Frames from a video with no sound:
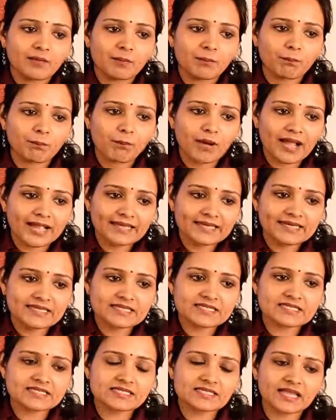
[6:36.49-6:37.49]

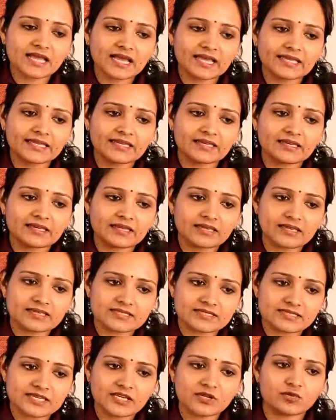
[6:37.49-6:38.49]
minus 9
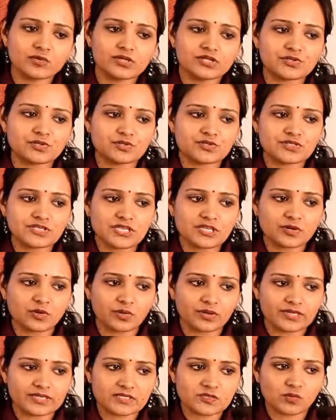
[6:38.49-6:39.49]
is equal to 0
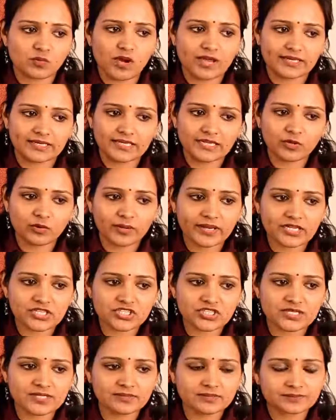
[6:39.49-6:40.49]
is one
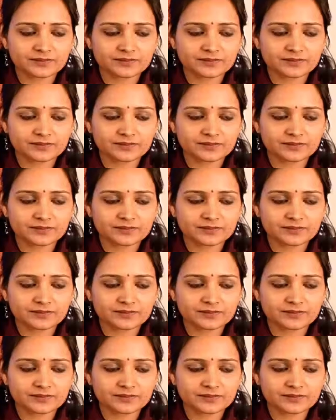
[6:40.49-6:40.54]
equation.